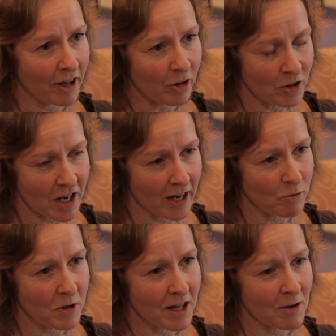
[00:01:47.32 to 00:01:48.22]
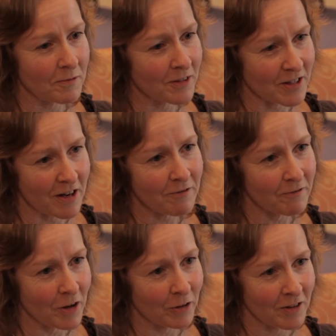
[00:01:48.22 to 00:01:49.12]
contact with him, because I
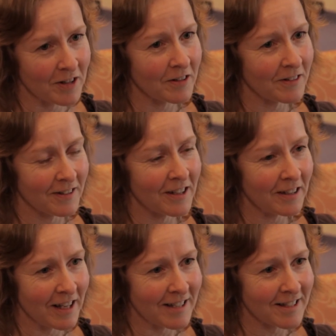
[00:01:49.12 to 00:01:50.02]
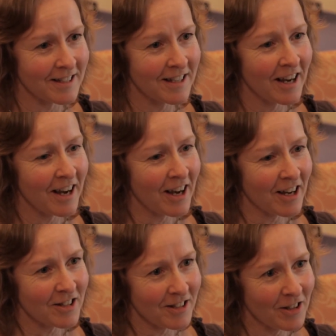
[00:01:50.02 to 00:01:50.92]
felt that at least,
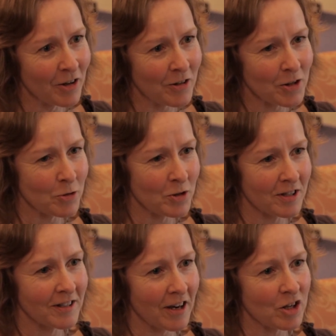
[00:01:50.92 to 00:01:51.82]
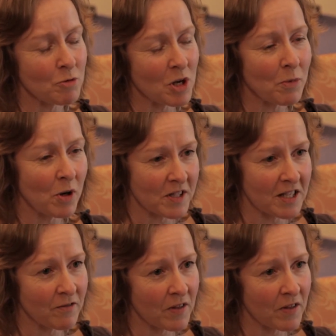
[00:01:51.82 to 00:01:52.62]
you know, this was going to be a positive